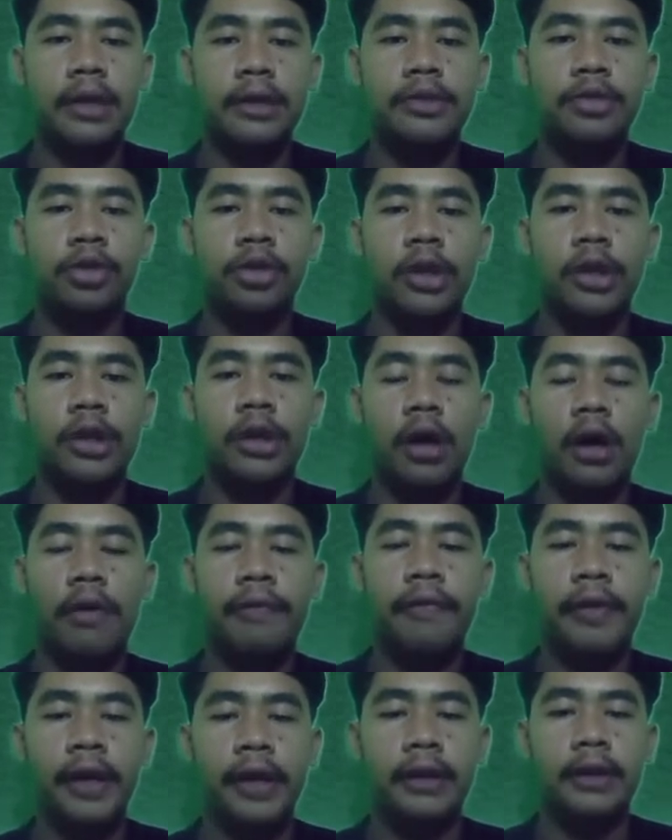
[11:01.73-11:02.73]
student
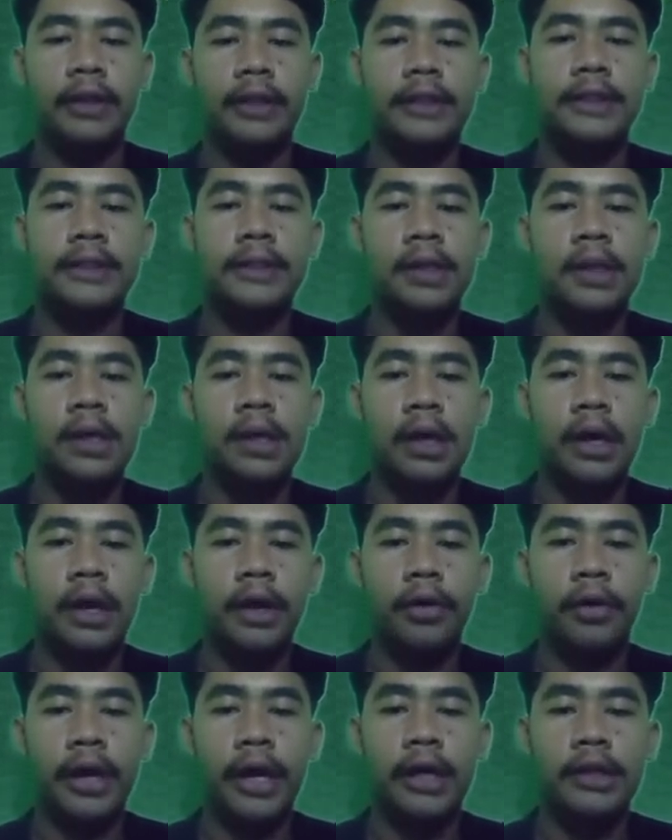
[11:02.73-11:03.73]
of English
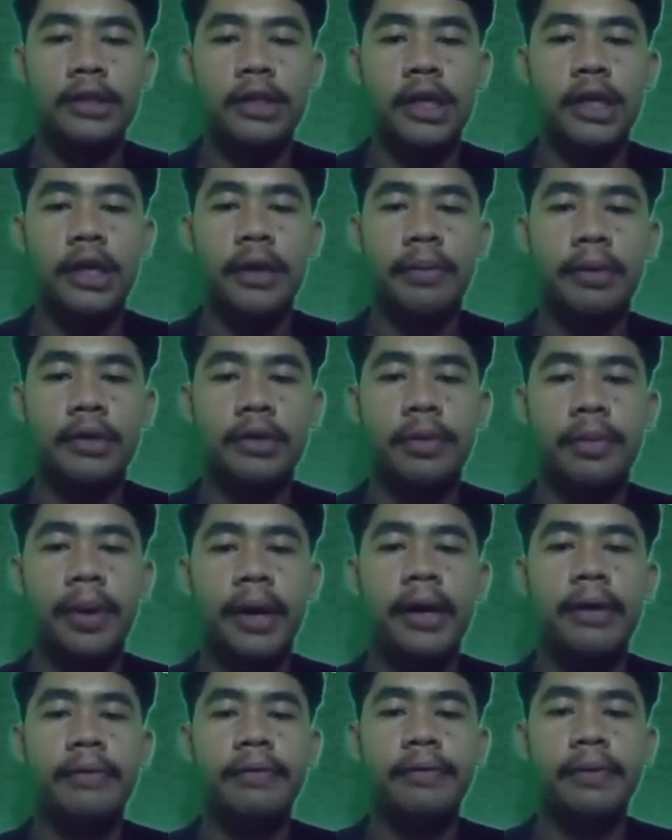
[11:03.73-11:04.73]
Education
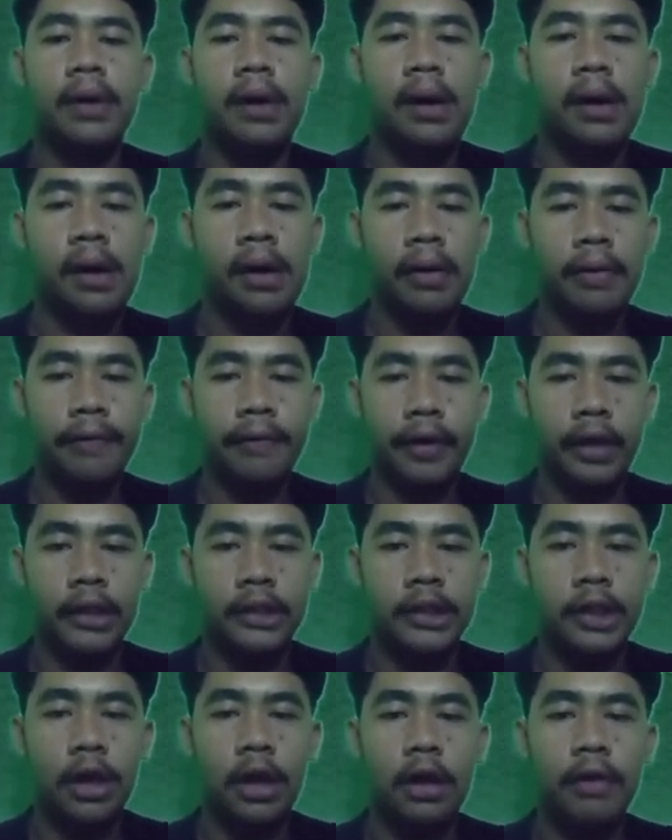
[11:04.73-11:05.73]
Department,
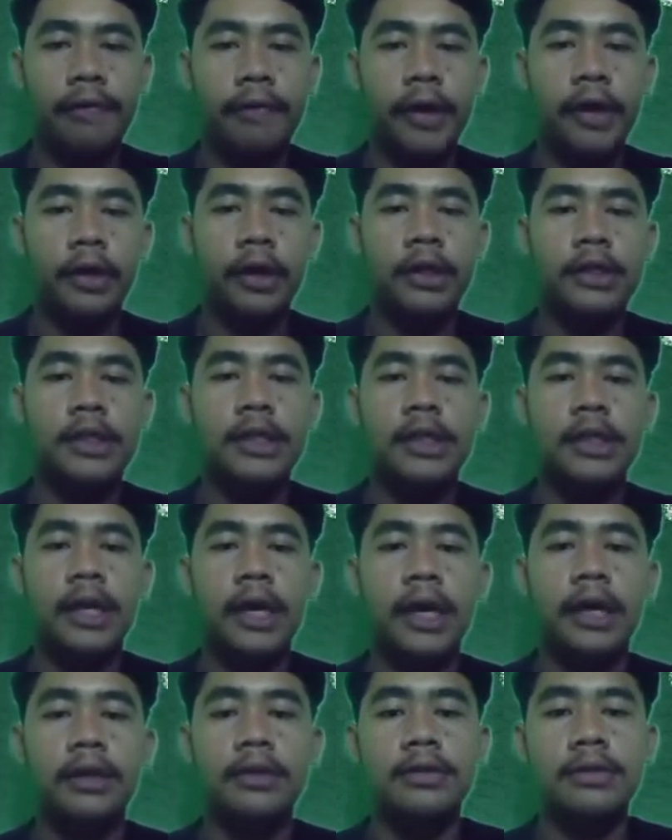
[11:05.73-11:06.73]
Faculty of Education
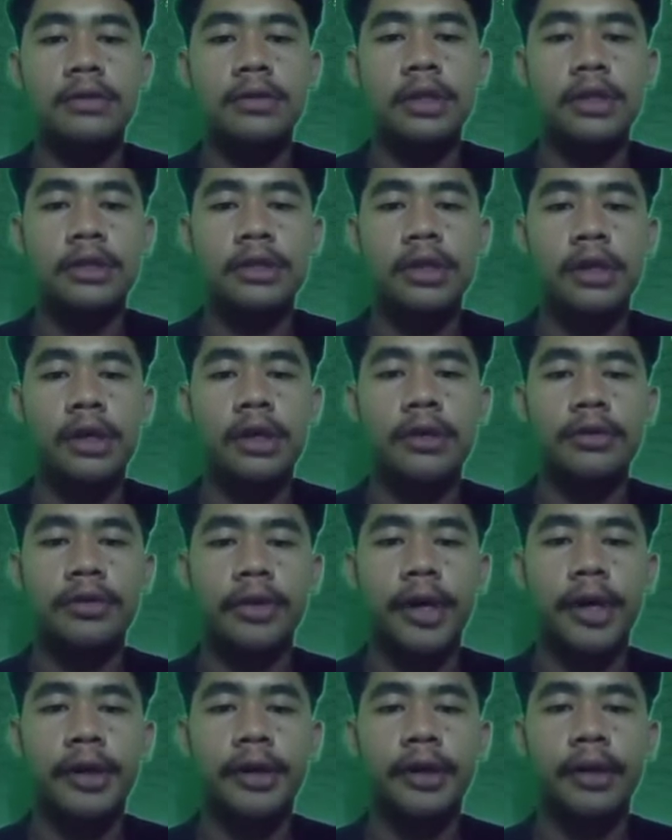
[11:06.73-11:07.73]
and Teacher
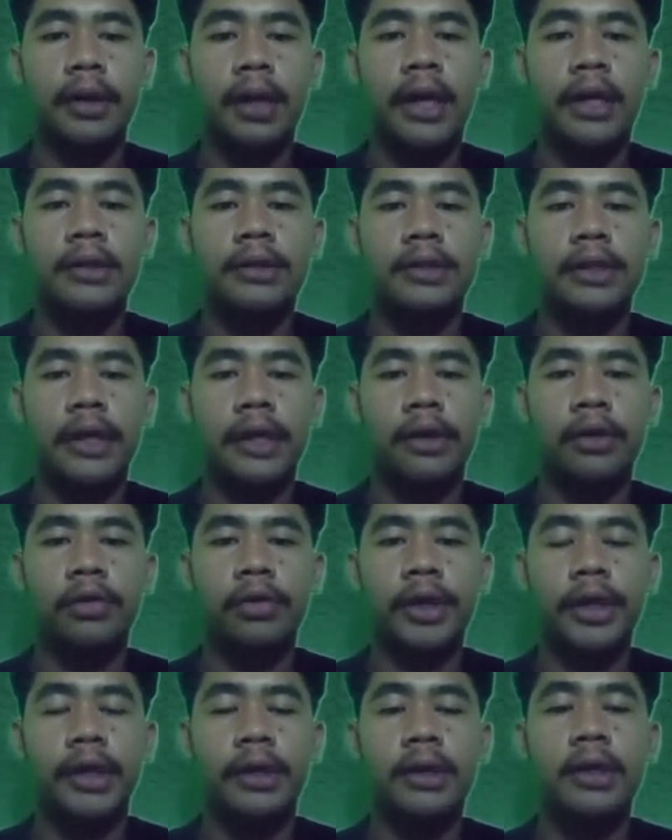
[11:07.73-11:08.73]
Training LANCANG
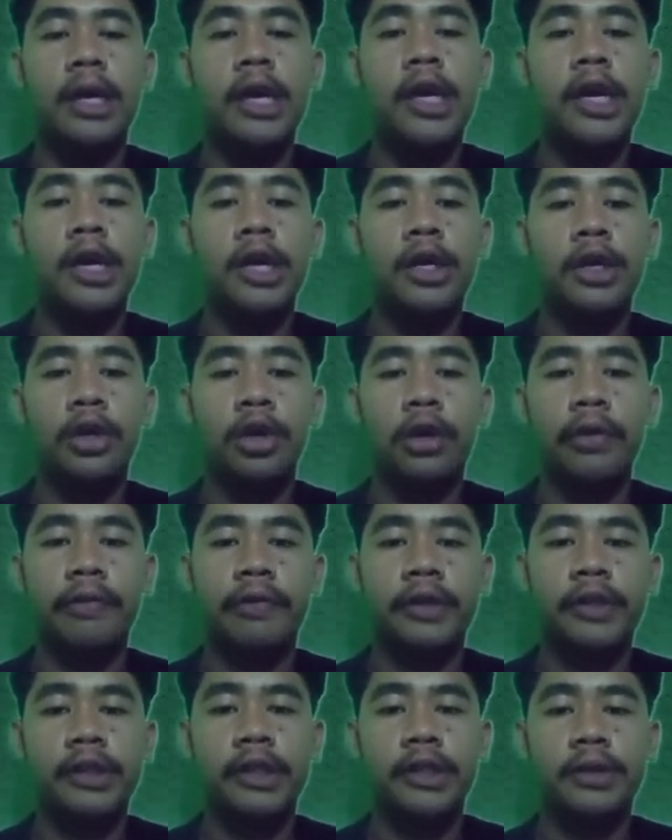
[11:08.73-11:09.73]
KUNING
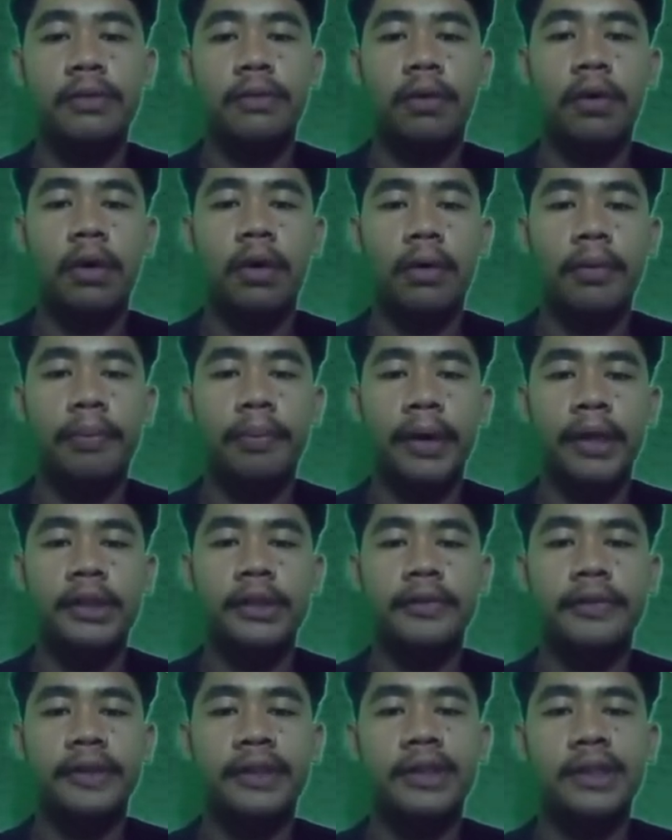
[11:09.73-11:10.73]
universities were
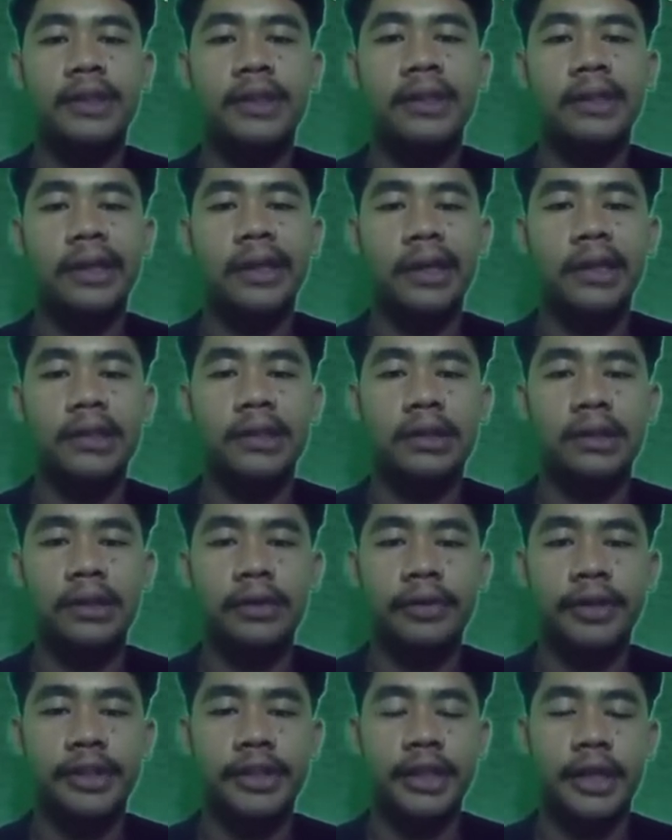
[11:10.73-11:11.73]
practicing this
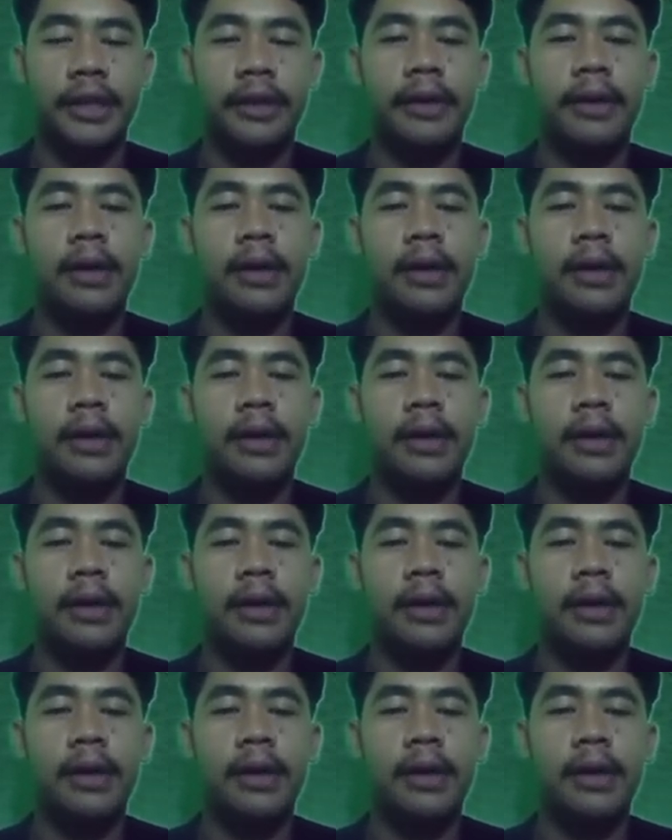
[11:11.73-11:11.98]
result.